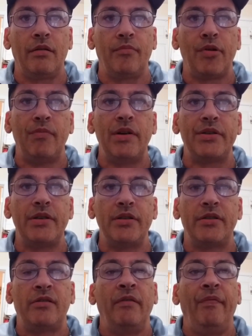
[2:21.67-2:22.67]

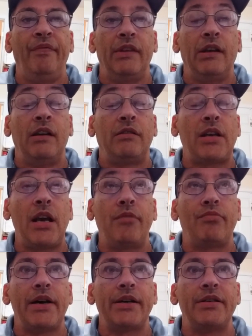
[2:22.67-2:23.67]
permissions take
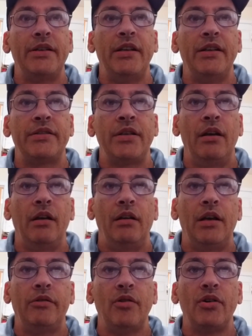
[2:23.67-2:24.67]
precedence,
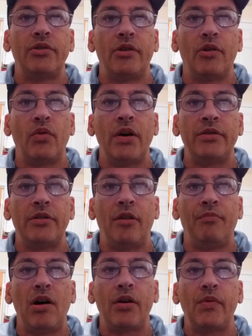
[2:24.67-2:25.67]
and those are the ones that are
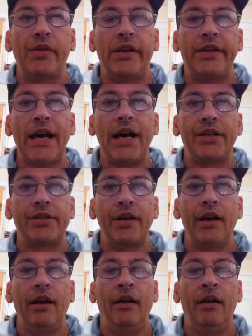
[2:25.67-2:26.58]
marked with a dash.